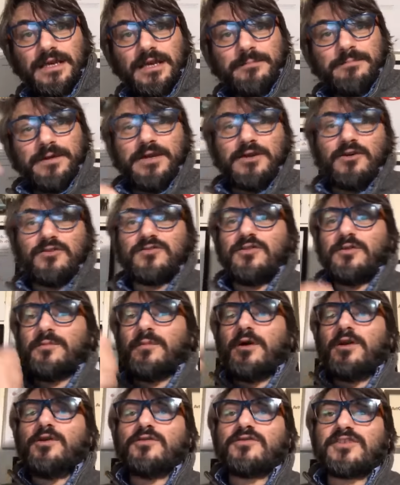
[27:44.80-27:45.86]
Because the
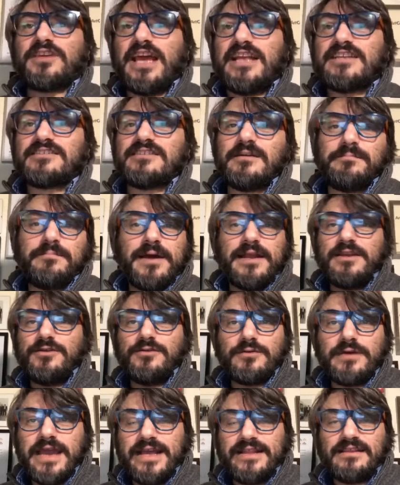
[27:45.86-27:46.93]
more you sketch, the better you
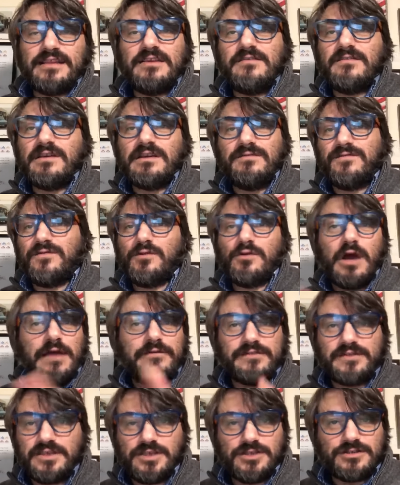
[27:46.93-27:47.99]
get, even if you don't
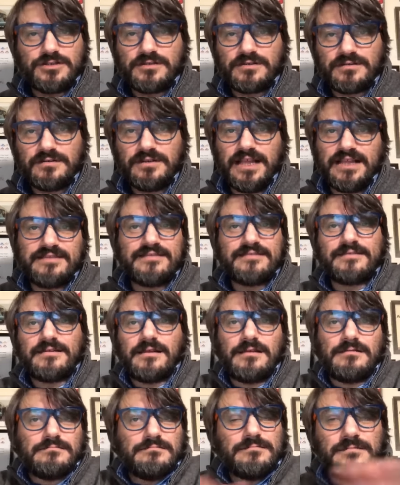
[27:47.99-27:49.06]
have teachers. That's
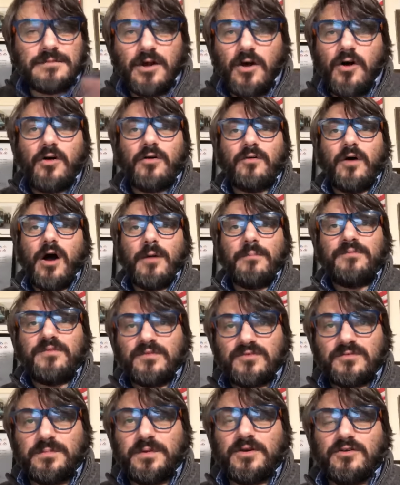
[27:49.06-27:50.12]
all
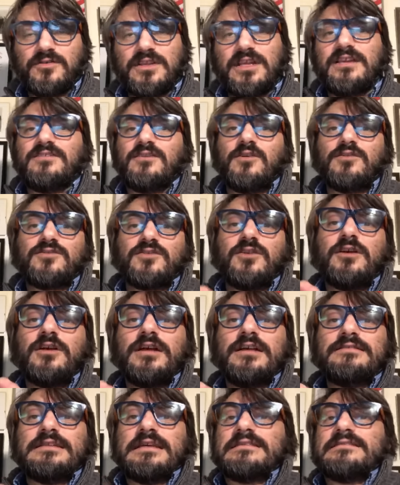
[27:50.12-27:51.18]
obvious, because there is also
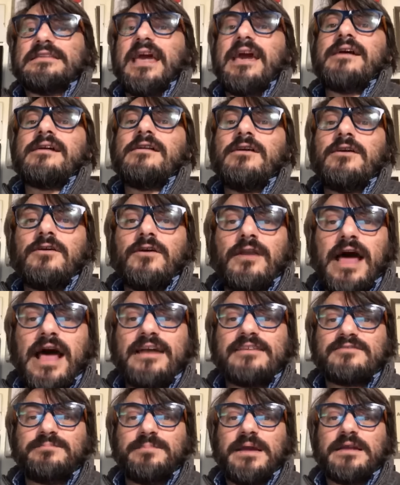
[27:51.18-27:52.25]
the technical
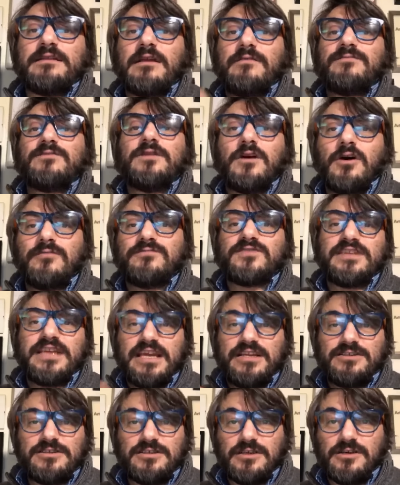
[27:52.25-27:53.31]
aspect of
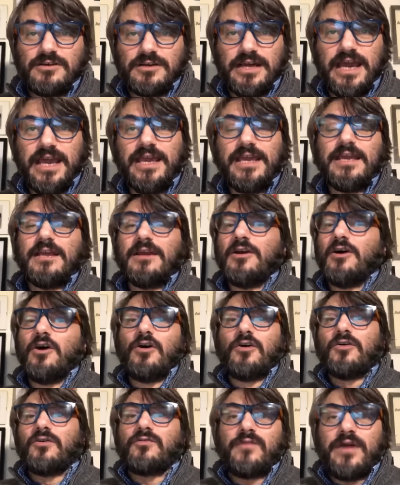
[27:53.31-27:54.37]
sketching, okay?
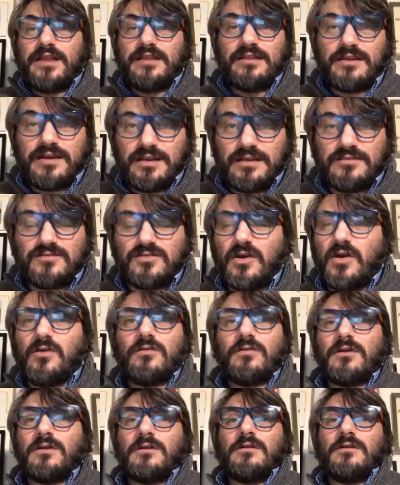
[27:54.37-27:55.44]
Or rendering. So